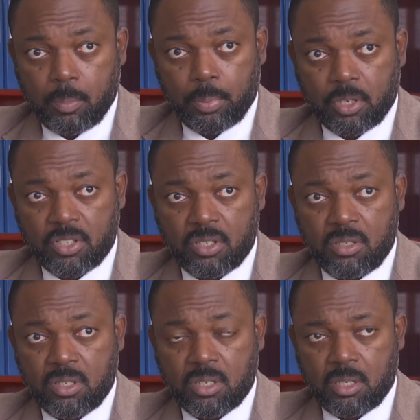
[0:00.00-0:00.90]

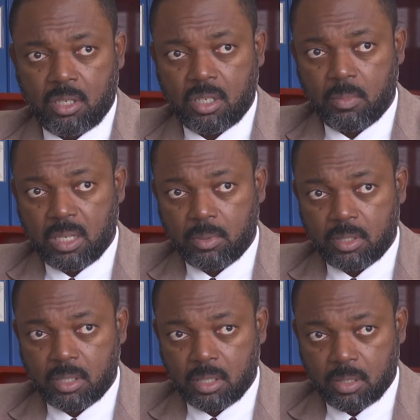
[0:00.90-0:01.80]
persons, to be able
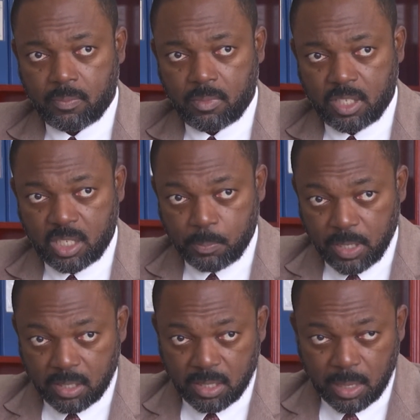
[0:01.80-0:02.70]
to
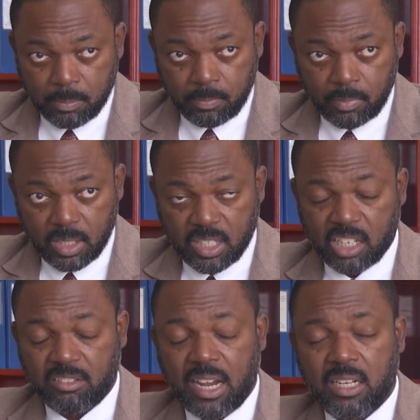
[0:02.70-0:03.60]
speak to them
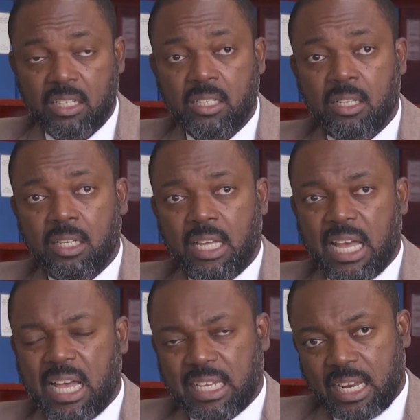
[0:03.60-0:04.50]
directly
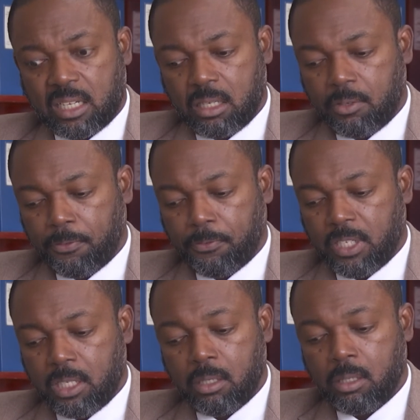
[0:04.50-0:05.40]
and get a good
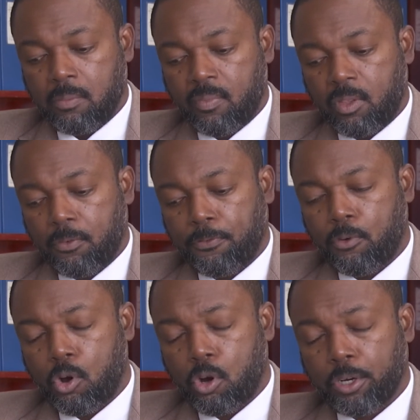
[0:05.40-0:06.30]
feel
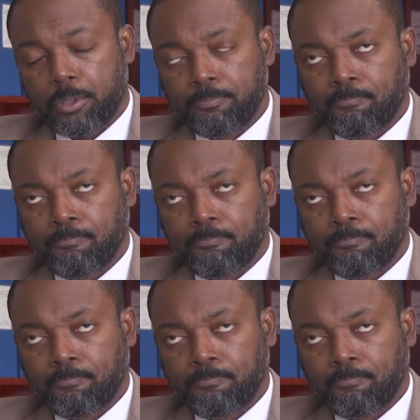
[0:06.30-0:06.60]
for